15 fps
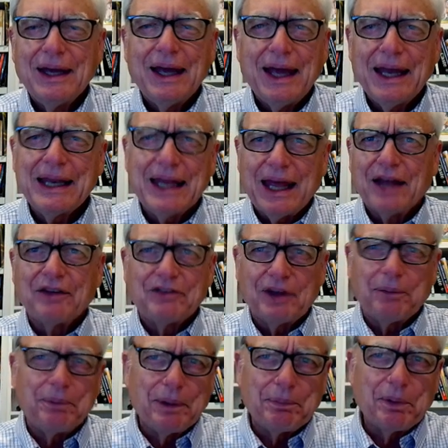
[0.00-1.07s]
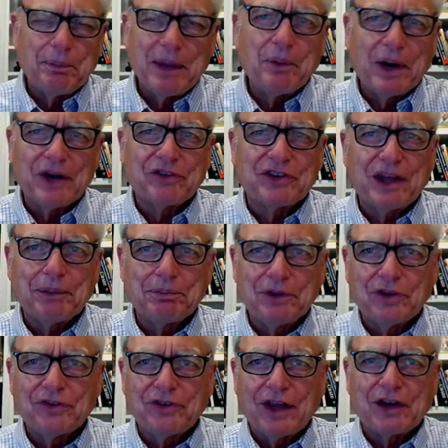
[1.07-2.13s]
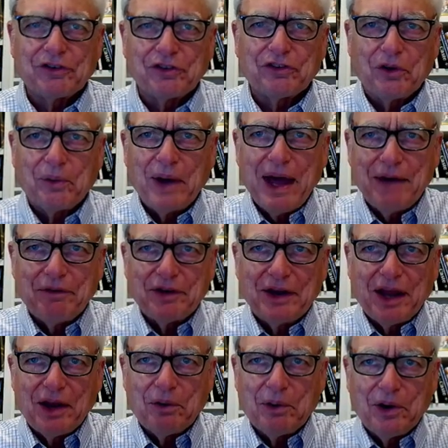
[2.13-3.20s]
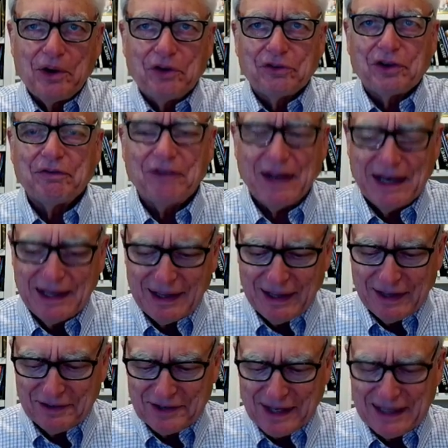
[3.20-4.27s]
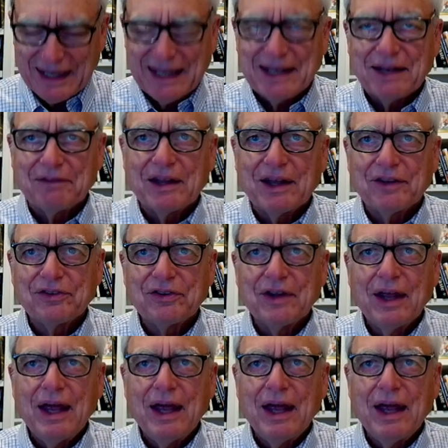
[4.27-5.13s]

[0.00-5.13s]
And again, some people may want to skip this section, so we'll have another one of those confetti things at the end of this.